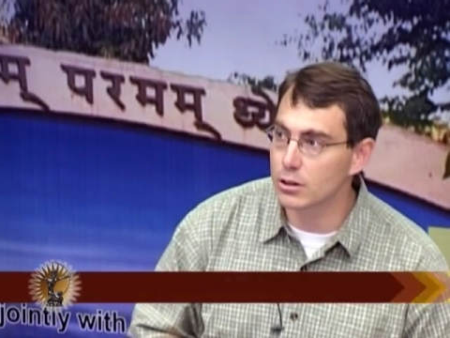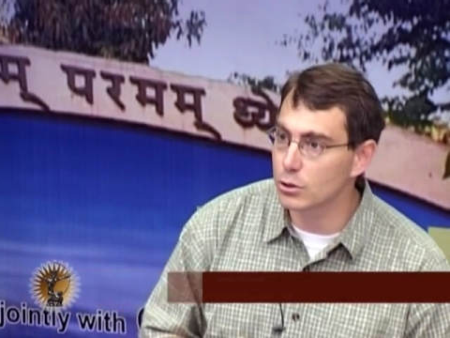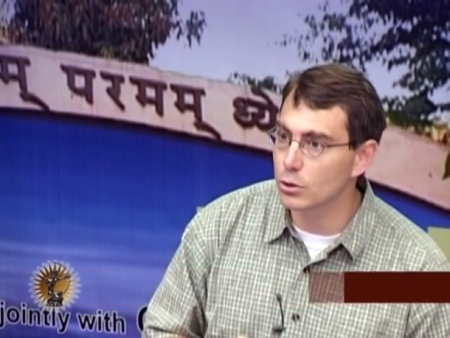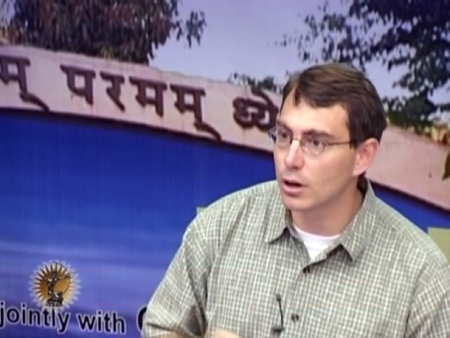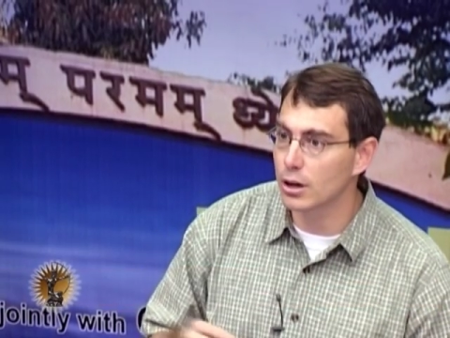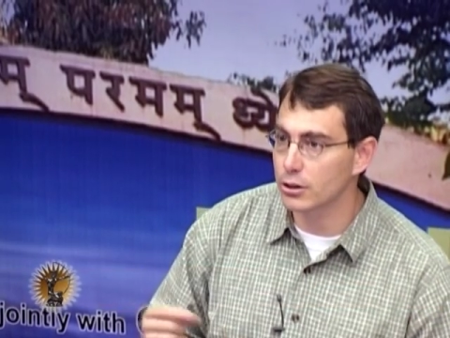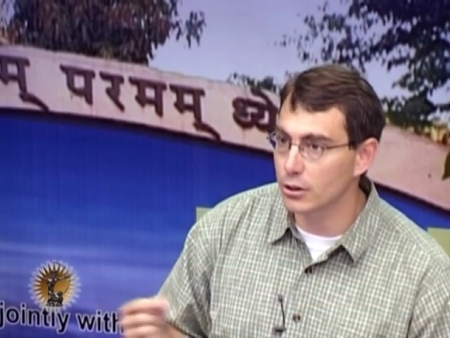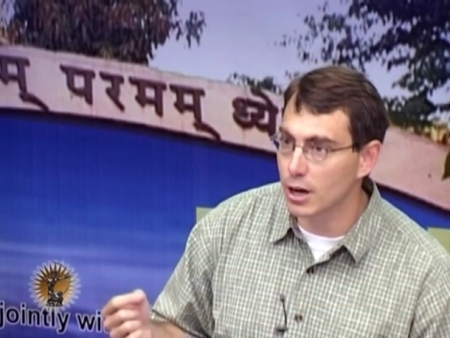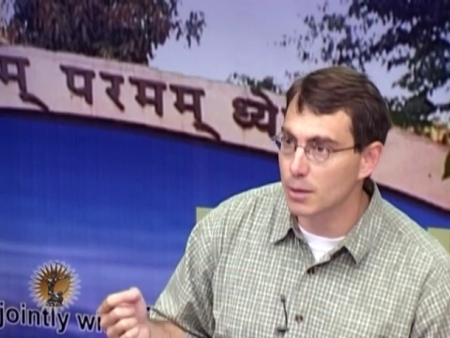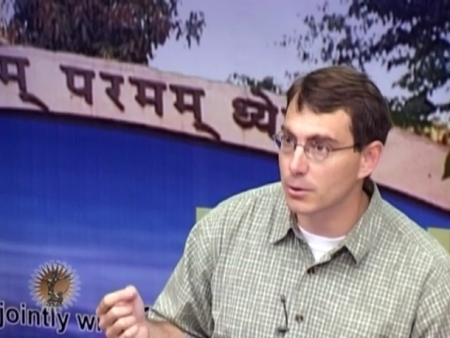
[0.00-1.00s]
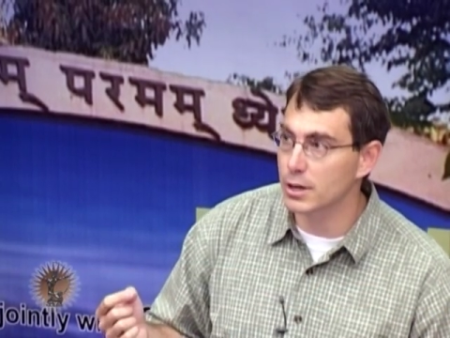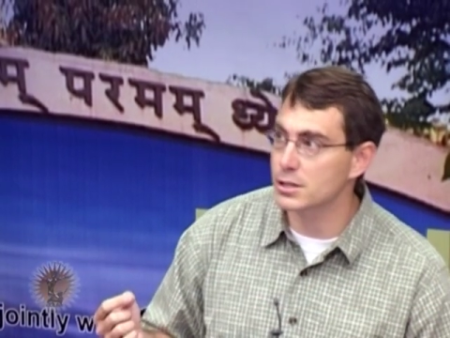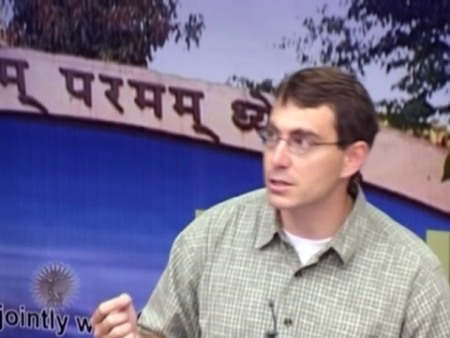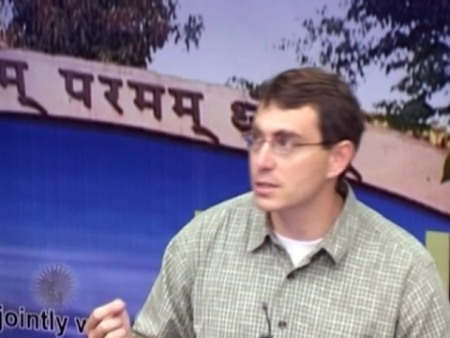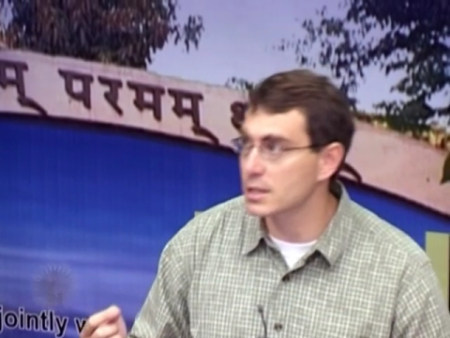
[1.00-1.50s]
to do all your
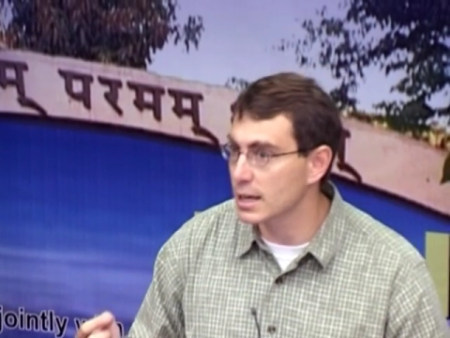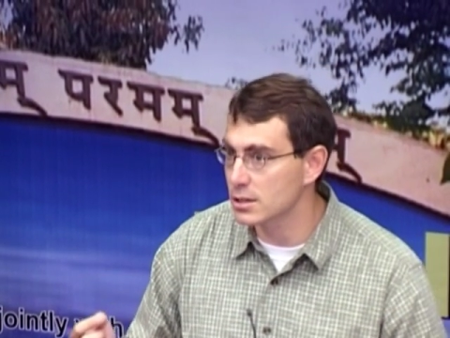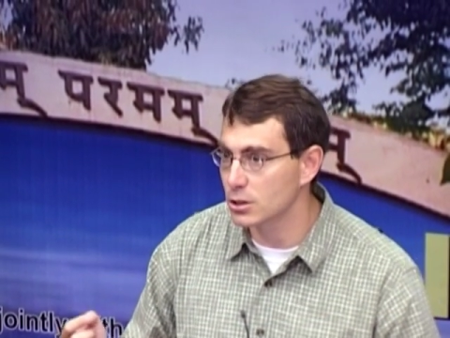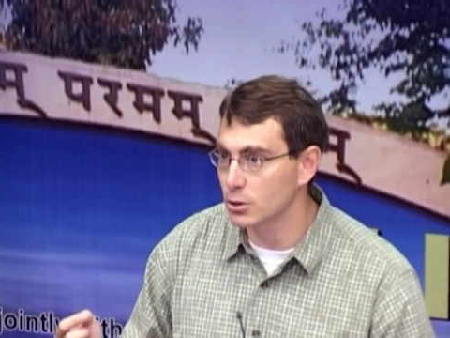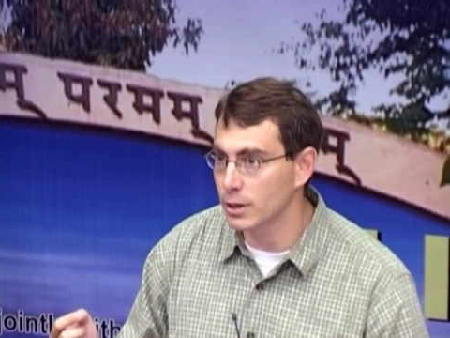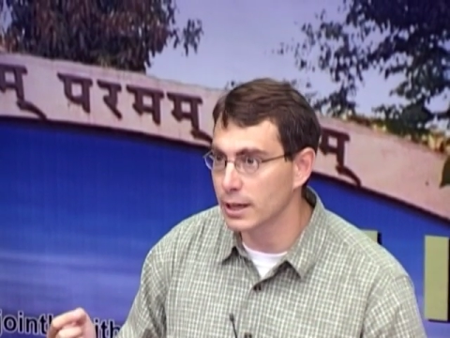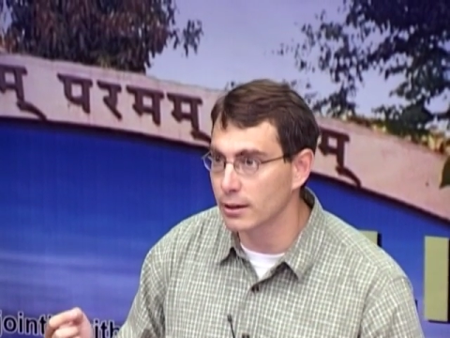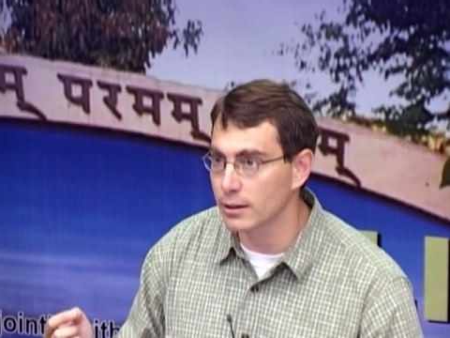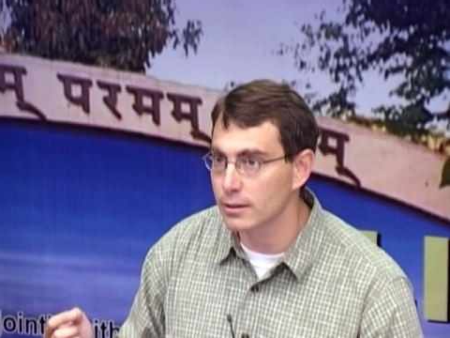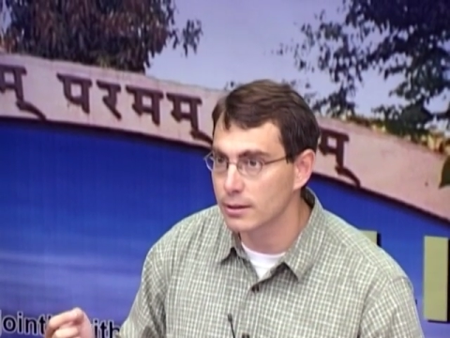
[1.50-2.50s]
operations in SQL,